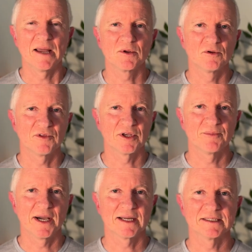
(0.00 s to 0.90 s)
And the good thing
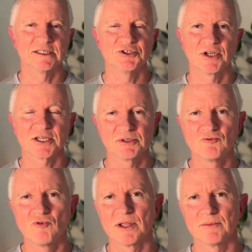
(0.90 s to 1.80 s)
about it is you actually
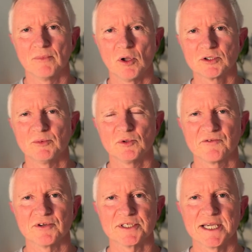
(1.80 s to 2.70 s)
run multiple
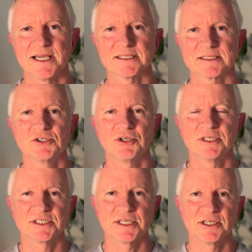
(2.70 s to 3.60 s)
different tests. So you
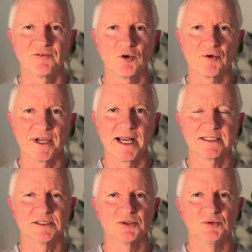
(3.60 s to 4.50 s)
can see if you're
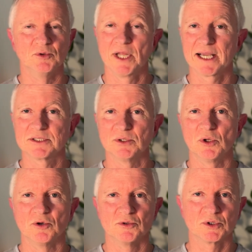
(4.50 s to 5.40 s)
reacting to
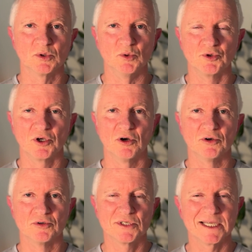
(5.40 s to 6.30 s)
lactulose,
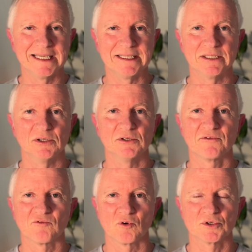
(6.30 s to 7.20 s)
glucose, inulin,
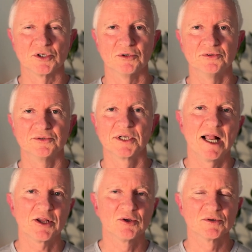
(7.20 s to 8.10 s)
fructose.
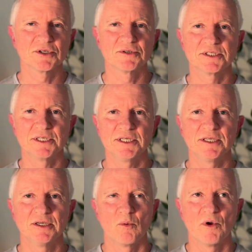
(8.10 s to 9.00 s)
And you can also
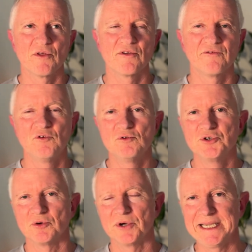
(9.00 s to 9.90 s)
see whether the food
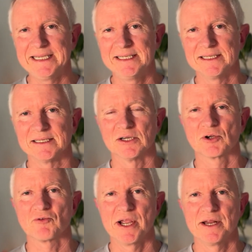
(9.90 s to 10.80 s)
you're eating are
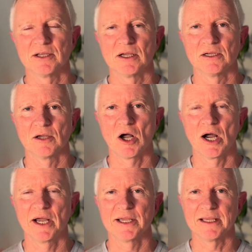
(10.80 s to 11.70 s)
creating a
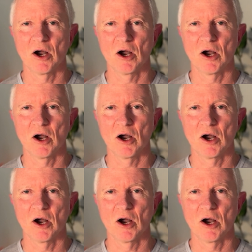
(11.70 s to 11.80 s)
high